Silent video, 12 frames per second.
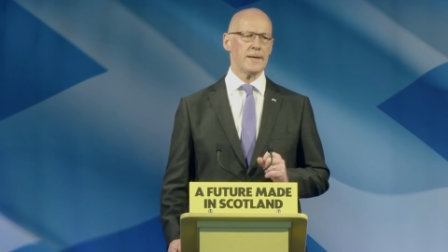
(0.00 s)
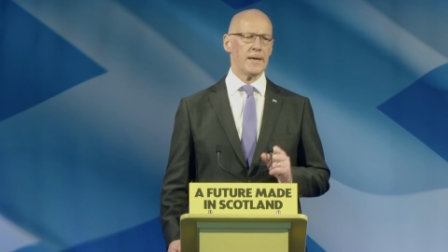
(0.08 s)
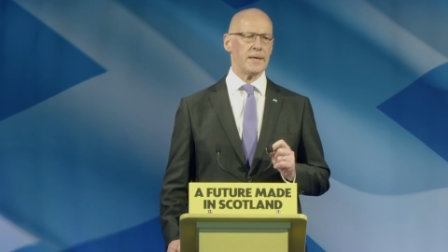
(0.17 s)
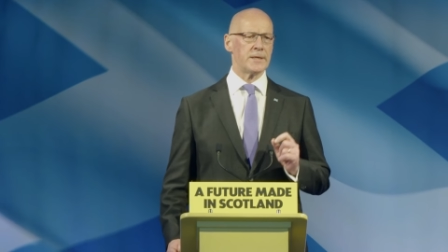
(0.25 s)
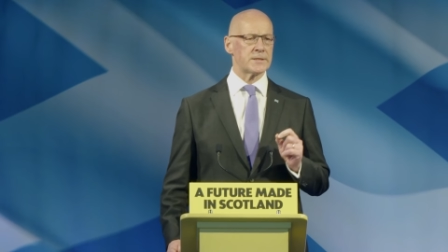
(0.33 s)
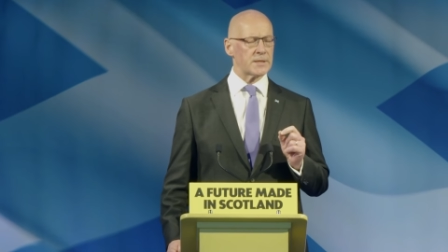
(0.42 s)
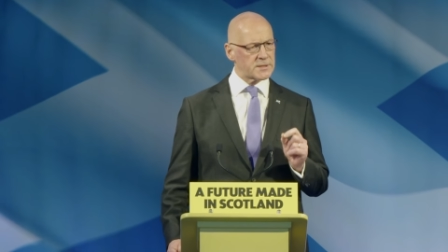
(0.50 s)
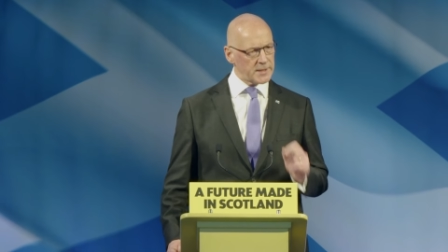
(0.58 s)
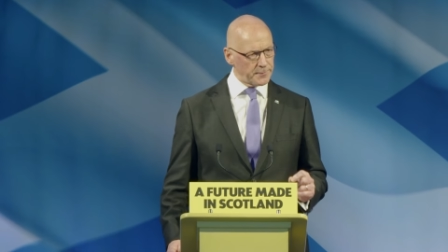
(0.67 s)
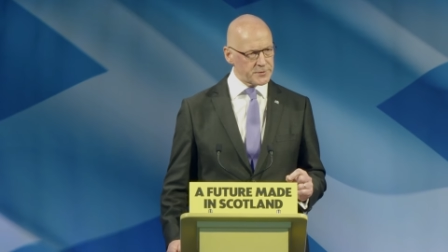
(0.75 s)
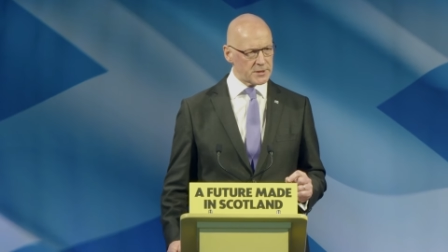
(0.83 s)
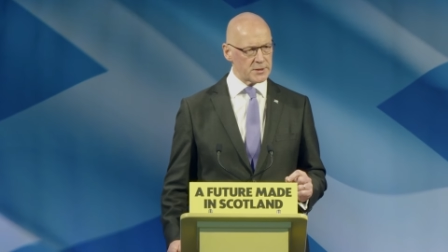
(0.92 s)
It is the
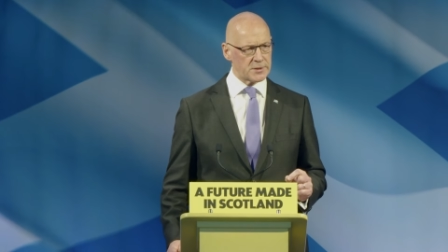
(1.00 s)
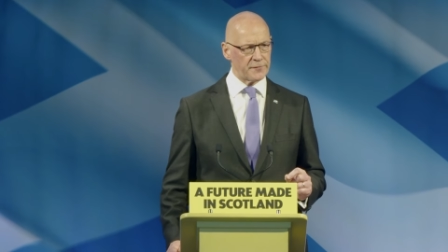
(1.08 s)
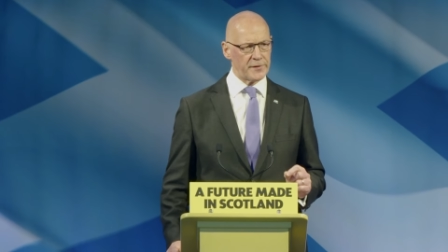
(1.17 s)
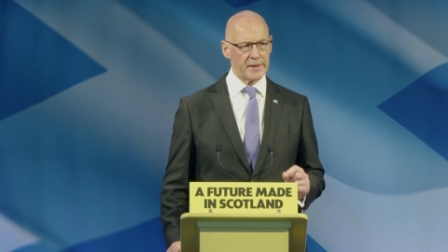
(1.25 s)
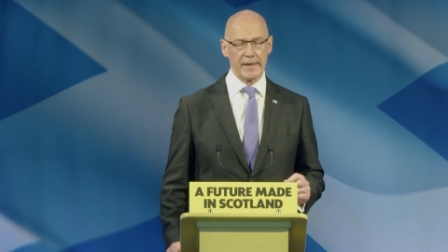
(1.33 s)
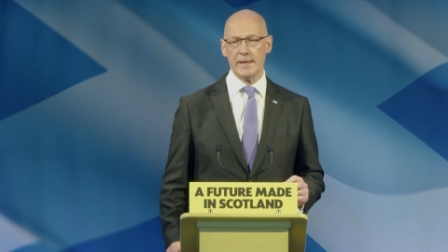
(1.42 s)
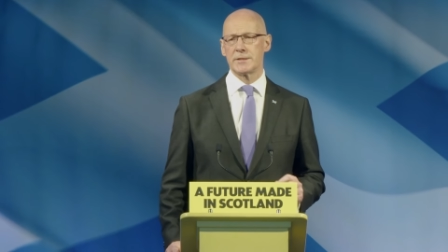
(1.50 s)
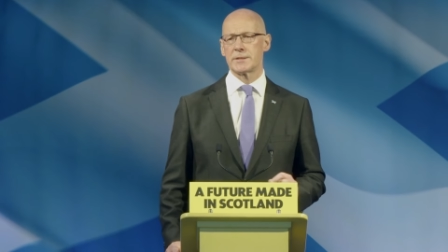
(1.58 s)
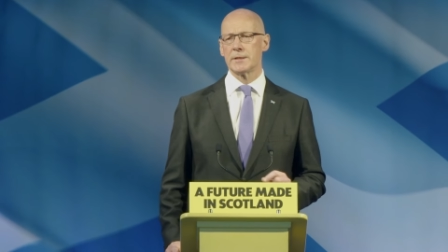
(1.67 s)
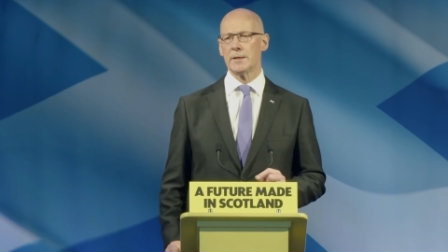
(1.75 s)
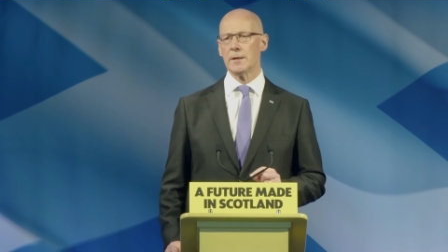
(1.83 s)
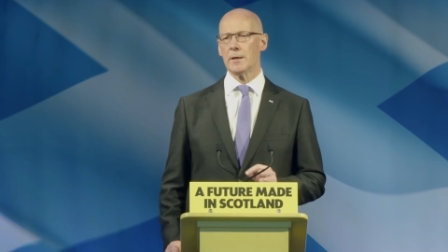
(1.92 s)
substance of the
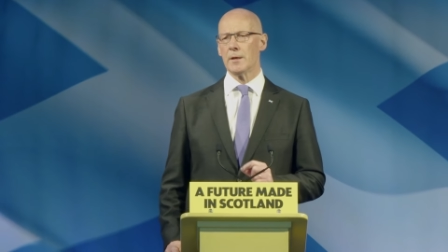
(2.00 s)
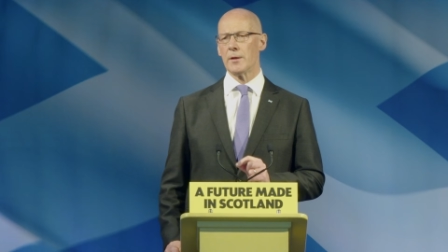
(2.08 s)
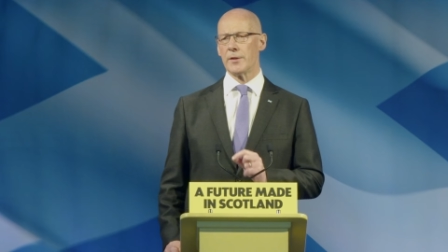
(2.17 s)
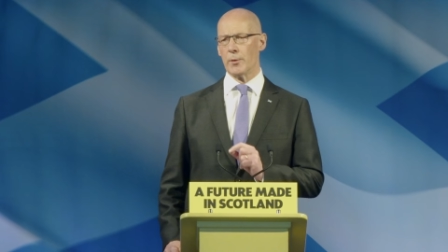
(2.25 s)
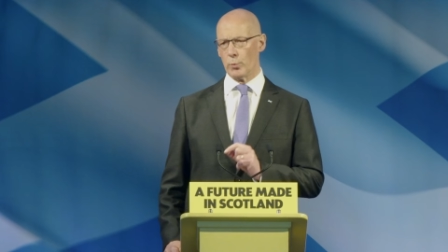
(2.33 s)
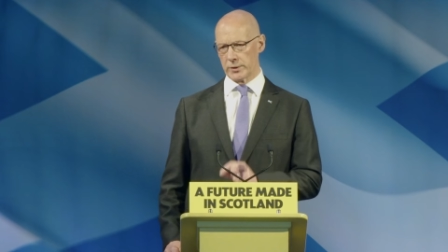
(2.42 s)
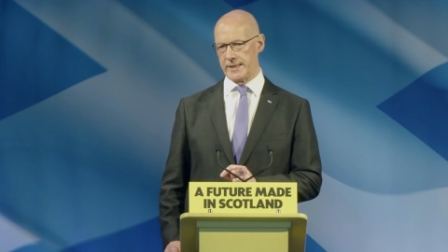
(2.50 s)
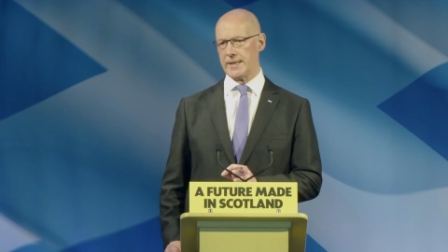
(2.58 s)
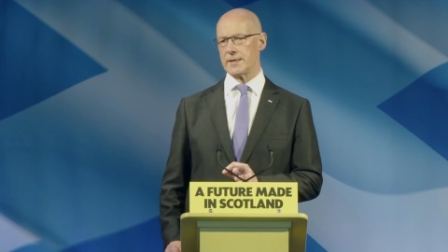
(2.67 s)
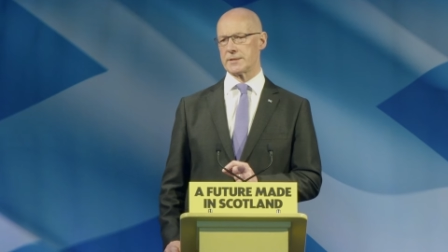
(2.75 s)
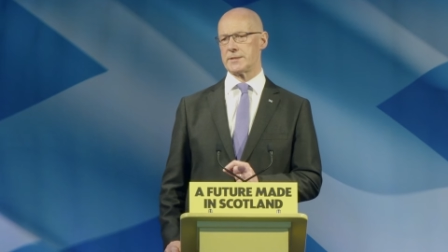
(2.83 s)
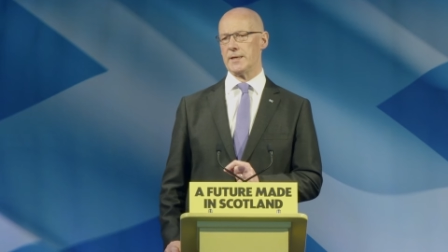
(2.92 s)
case that will
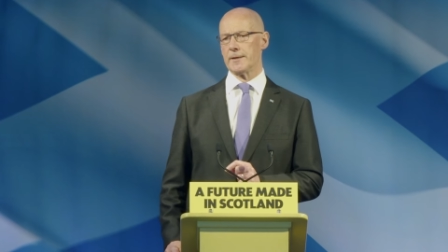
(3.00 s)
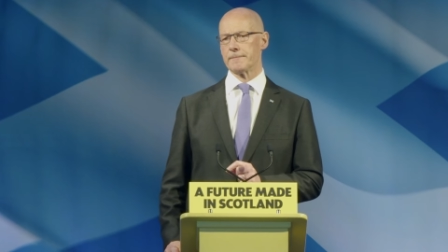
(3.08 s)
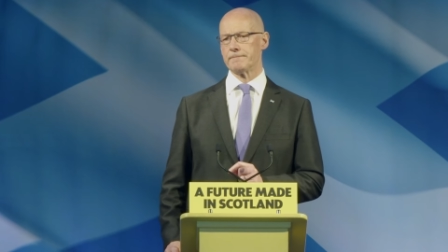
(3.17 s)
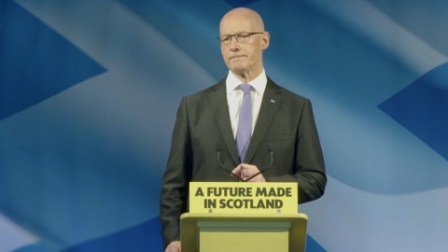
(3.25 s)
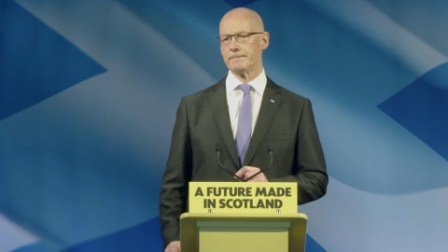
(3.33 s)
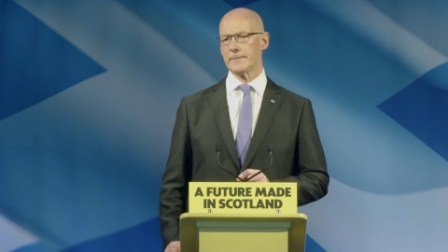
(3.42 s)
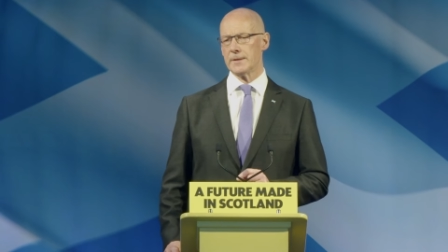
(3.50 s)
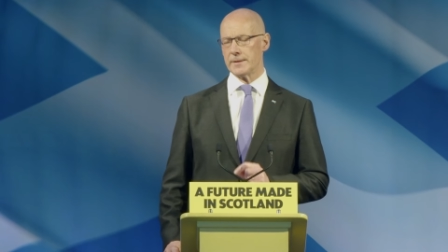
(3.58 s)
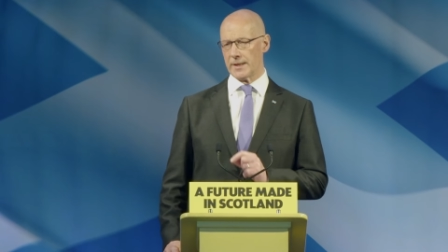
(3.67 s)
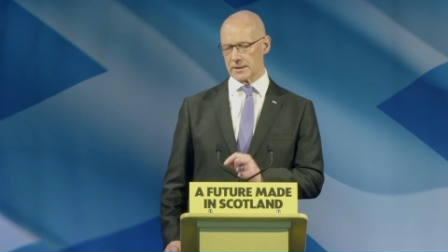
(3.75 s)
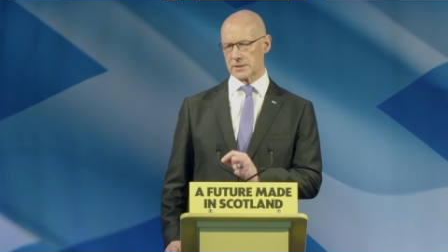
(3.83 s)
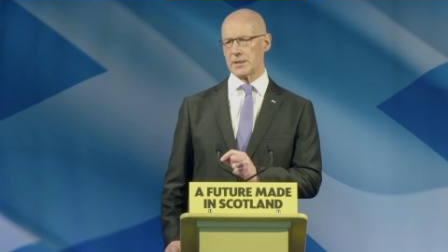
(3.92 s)
take us there,
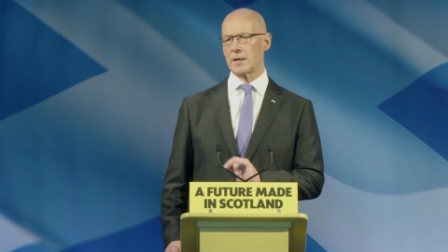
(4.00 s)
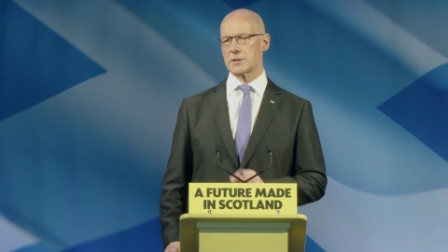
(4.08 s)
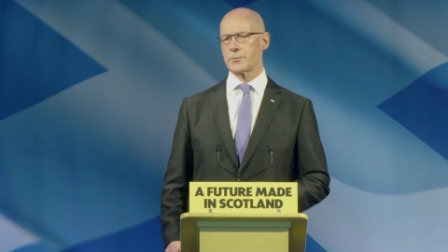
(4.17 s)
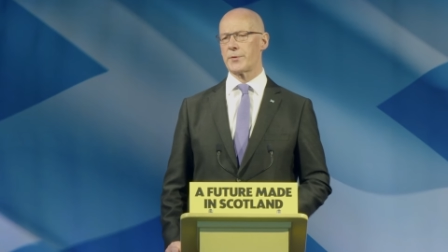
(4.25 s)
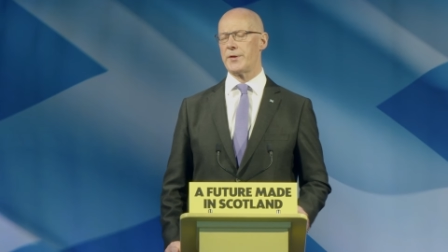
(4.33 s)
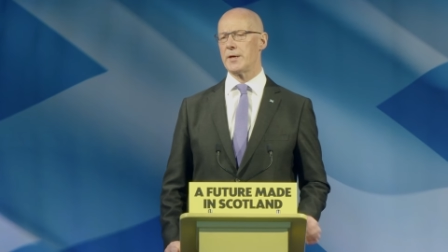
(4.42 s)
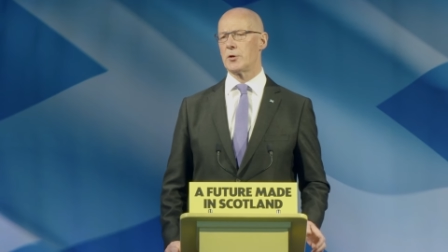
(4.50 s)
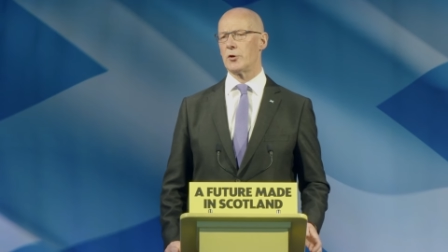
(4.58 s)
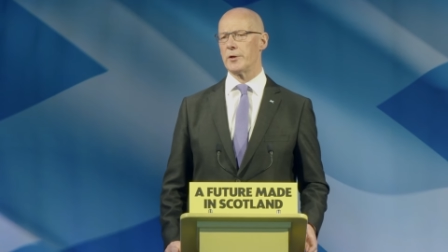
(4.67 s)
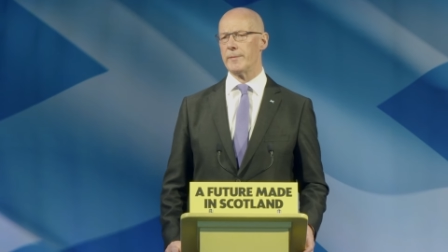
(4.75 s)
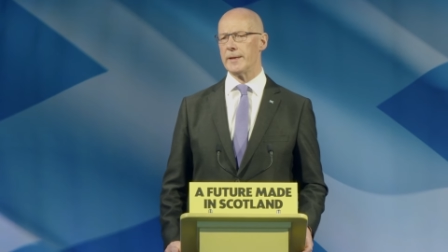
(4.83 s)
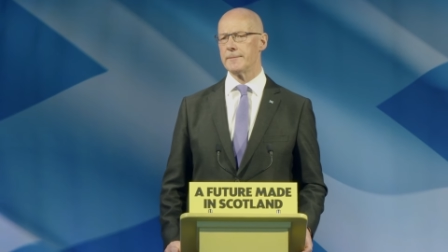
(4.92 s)
and that starts with the
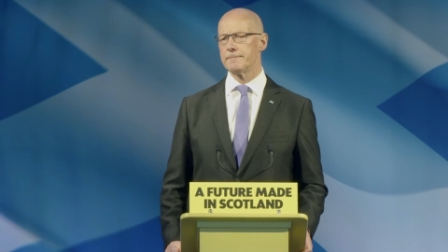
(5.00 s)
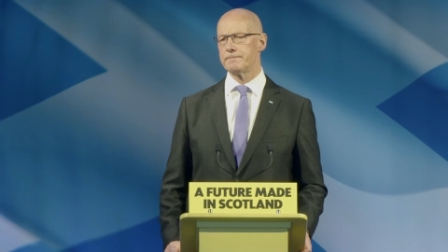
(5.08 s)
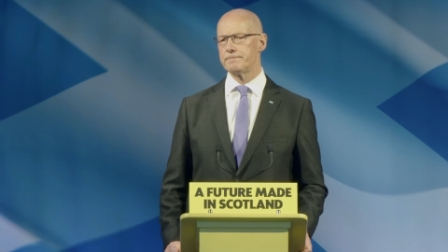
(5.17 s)
economy.